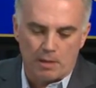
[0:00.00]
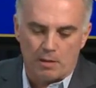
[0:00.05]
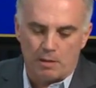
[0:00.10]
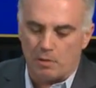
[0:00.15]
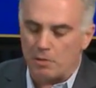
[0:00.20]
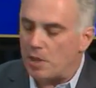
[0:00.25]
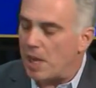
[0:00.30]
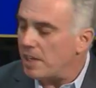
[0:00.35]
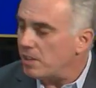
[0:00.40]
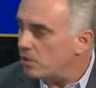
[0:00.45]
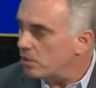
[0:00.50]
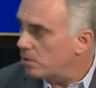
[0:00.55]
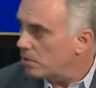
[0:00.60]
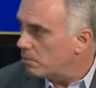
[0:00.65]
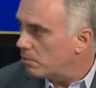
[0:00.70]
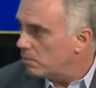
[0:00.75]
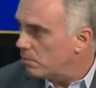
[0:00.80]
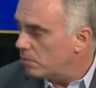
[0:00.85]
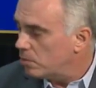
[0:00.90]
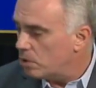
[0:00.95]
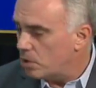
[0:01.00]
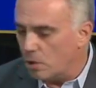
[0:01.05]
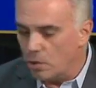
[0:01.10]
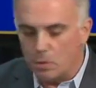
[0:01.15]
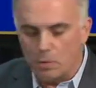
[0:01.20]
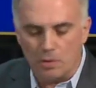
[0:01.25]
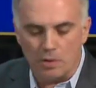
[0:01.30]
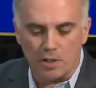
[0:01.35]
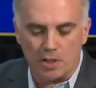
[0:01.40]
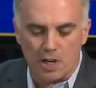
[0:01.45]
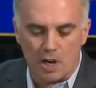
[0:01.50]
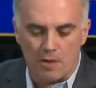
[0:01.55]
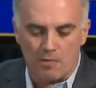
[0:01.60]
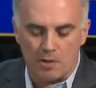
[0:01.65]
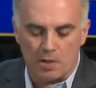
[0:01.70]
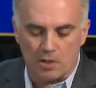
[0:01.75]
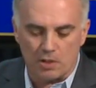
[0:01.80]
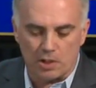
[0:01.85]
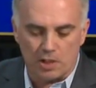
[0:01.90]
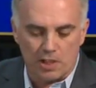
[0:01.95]
Thanks to the
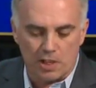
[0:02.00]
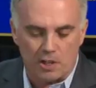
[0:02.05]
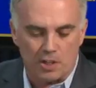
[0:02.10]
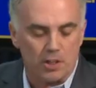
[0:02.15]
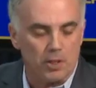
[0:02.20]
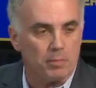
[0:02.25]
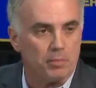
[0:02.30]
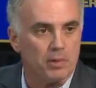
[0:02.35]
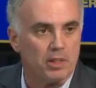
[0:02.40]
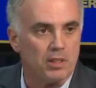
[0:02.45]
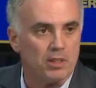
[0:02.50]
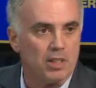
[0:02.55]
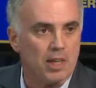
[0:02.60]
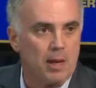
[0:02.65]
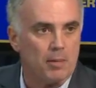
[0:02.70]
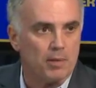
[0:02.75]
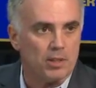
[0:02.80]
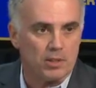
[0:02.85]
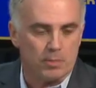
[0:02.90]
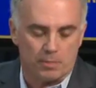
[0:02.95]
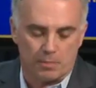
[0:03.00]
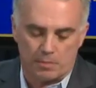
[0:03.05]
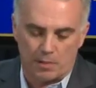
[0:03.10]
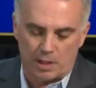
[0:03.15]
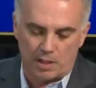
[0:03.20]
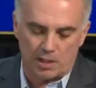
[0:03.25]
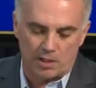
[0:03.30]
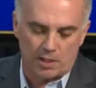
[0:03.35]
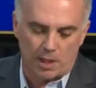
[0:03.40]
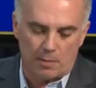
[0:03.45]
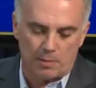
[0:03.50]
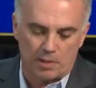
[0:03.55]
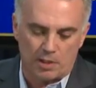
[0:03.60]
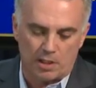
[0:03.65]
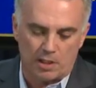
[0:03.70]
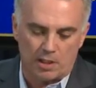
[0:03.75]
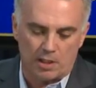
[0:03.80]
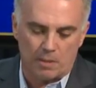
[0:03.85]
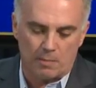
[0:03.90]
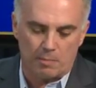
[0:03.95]
governor's leadership in, establish, in
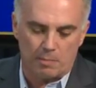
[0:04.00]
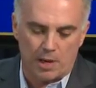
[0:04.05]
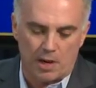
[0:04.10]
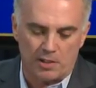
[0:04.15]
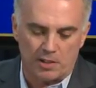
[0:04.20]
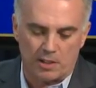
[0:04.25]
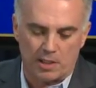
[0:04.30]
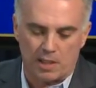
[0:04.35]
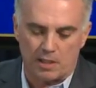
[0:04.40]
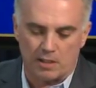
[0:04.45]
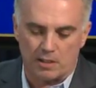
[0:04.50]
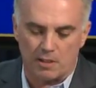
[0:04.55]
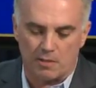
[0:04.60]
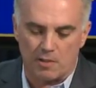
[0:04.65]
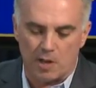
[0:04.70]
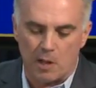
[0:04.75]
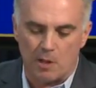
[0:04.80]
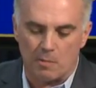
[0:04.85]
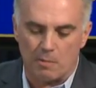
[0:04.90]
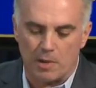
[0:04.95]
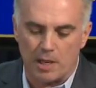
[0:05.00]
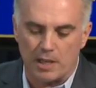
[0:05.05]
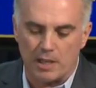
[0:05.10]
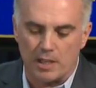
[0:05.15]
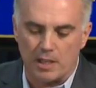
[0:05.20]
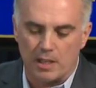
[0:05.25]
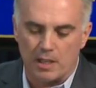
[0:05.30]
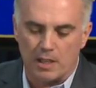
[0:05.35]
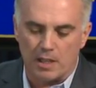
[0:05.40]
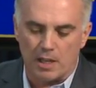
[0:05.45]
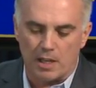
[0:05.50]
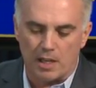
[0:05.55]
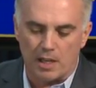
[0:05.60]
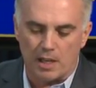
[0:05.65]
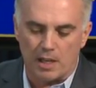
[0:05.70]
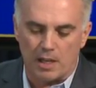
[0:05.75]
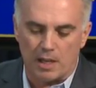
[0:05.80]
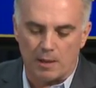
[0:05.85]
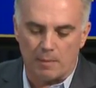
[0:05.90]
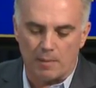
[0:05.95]
establishing the Empire State Development
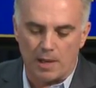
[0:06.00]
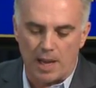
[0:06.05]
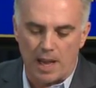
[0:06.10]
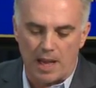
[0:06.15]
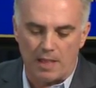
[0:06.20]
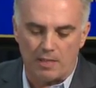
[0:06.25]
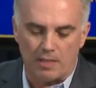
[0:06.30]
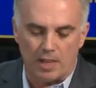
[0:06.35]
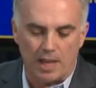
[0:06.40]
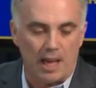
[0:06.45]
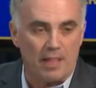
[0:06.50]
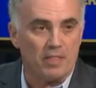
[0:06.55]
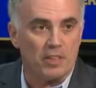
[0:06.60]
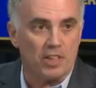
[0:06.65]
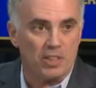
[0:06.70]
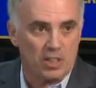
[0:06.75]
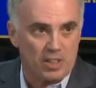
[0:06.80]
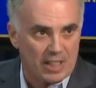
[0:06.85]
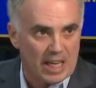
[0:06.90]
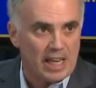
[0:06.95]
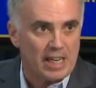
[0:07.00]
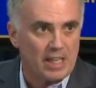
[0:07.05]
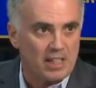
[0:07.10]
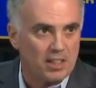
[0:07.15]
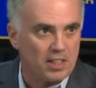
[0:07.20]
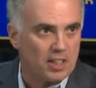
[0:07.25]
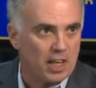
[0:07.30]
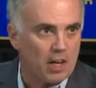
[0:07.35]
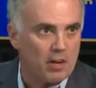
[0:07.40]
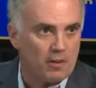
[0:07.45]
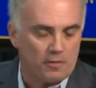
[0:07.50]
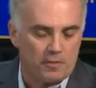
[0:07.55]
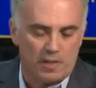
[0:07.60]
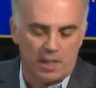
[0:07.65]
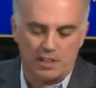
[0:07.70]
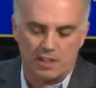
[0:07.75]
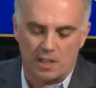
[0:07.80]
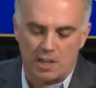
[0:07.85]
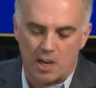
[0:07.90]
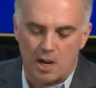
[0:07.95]
uh, and, and the state itself
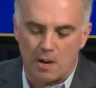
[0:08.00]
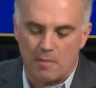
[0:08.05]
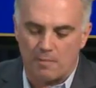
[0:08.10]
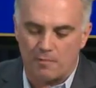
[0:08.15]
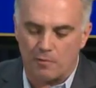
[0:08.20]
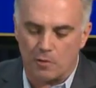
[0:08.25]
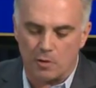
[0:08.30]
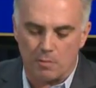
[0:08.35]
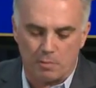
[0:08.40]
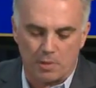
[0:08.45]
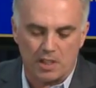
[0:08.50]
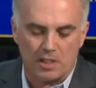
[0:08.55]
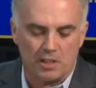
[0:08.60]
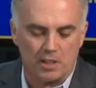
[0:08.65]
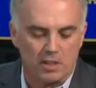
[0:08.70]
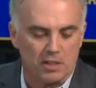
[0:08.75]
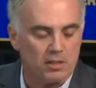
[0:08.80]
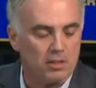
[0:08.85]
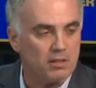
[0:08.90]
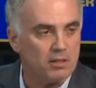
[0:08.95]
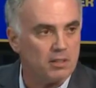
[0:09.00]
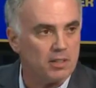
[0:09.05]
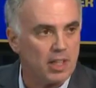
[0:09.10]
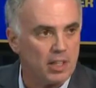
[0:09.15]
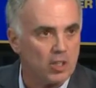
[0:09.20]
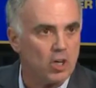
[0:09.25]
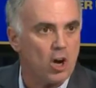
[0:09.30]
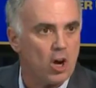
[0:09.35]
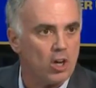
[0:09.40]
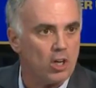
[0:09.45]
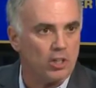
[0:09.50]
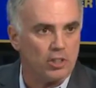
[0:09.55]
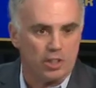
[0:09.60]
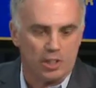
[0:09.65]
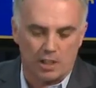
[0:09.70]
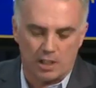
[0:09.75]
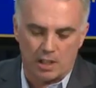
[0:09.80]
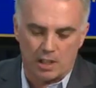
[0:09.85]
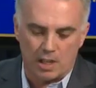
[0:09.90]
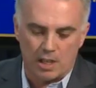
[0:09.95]
as a hub for business,
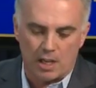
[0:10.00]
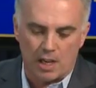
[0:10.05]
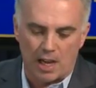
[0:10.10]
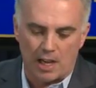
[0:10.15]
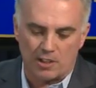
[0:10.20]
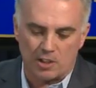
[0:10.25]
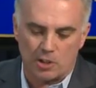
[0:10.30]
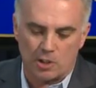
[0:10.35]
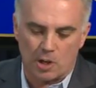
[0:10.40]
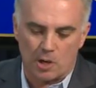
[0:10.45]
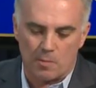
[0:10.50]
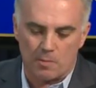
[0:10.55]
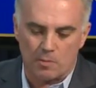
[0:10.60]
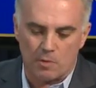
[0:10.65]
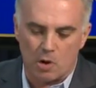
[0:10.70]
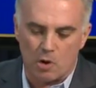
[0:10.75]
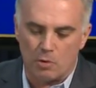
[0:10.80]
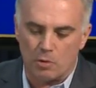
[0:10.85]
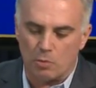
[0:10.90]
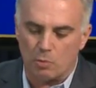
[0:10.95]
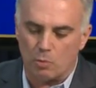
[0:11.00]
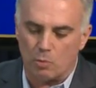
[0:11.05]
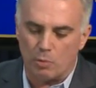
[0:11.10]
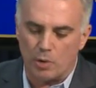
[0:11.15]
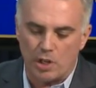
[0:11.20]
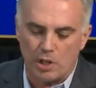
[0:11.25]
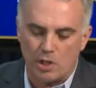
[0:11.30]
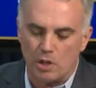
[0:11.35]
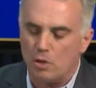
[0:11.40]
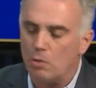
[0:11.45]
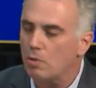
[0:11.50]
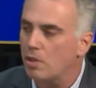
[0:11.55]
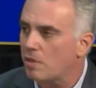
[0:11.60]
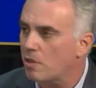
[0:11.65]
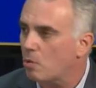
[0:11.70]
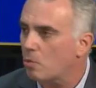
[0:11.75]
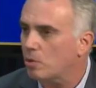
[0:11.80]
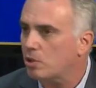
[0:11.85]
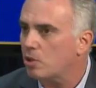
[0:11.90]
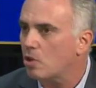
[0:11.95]
technology, and startup growth, we knew that
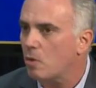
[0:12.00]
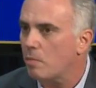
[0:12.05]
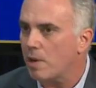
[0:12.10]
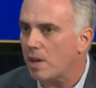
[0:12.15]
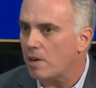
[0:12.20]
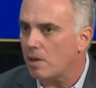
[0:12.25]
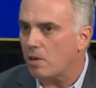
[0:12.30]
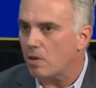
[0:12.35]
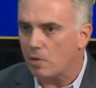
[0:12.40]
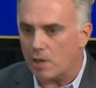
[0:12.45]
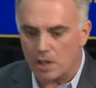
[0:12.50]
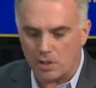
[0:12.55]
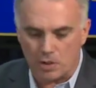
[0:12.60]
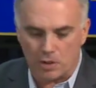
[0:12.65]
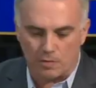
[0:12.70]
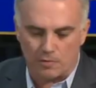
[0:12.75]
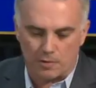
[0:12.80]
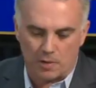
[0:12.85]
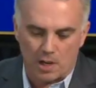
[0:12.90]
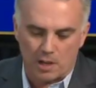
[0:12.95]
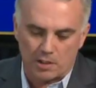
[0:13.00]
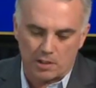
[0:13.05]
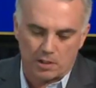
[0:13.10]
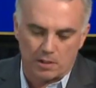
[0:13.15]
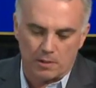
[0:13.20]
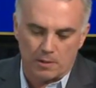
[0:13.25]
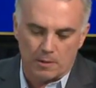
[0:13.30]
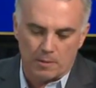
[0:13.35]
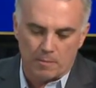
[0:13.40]
there was no better location for us.